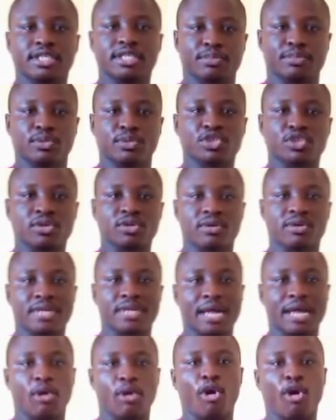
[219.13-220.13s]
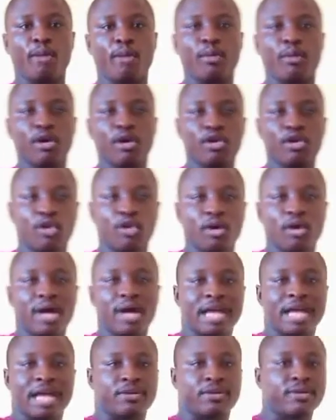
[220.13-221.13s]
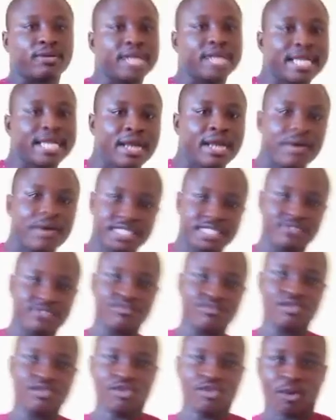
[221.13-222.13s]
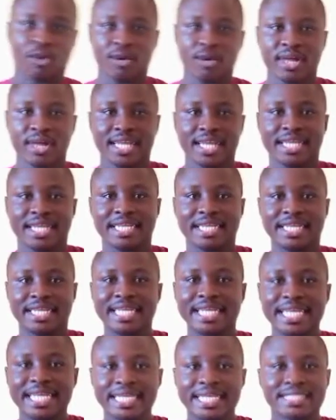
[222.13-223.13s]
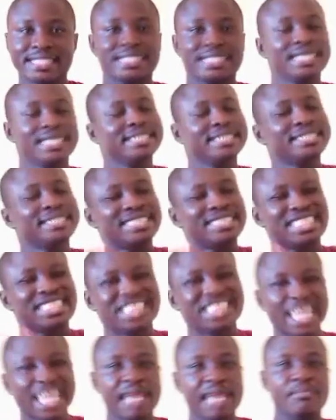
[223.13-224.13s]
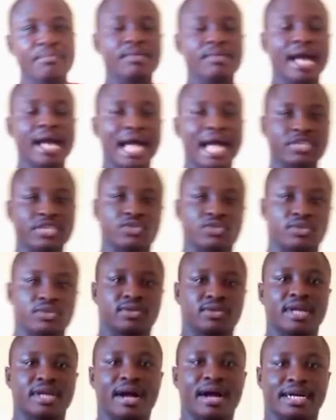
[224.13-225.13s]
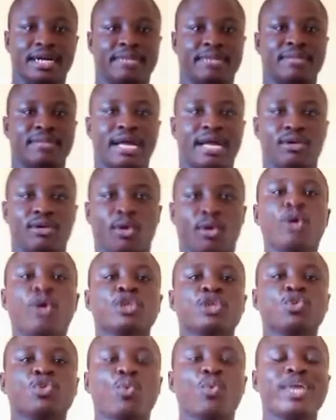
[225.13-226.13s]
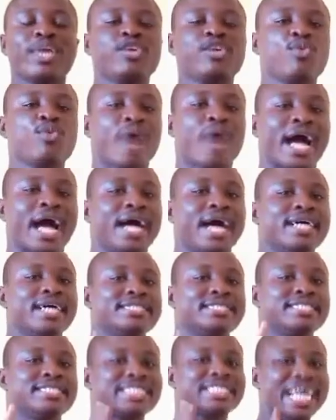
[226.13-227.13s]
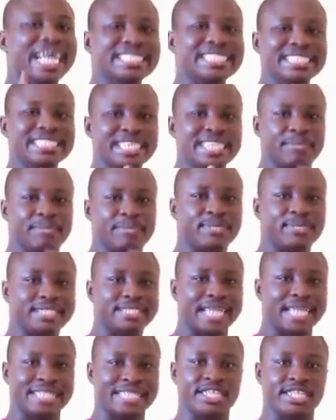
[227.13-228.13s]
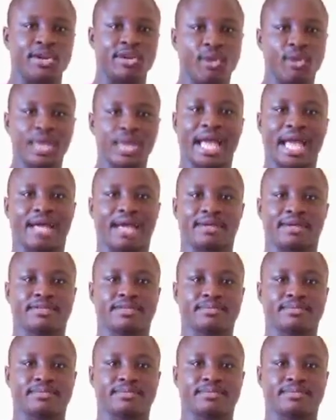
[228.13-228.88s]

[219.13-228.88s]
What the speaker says: the position under common law and under our civil law, is the same assault under our criminal law. So when you are charging a person as a lawyer,